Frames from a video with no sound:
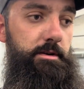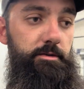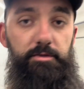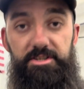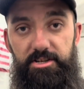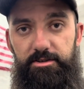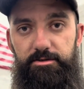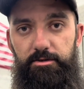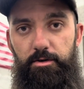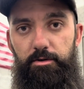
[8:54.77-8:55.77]

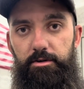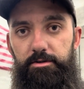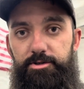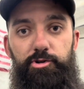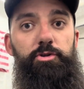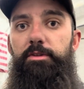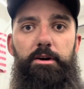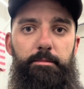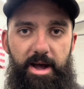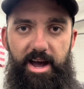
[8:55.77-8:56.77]
resistor coils to
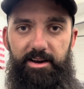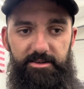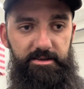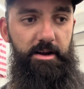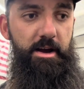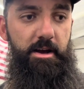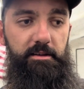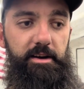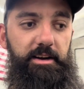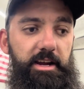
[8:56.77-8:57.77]
their max.
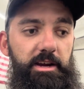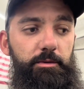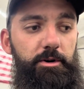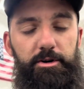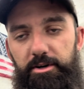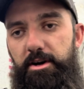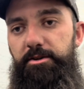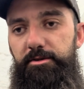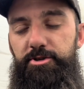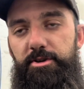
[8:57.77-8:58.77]
Like, he will hook
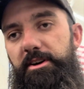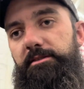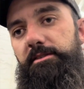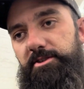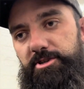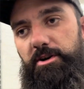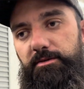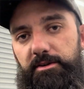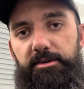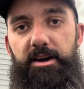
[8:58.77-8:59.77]
onto a trailer and tow
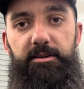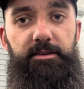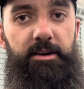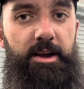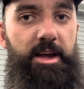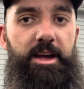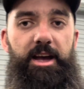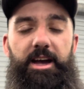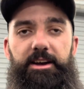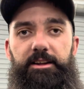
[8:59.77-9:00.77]
it around.
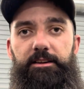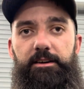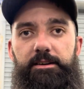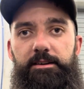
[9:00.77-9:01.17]
And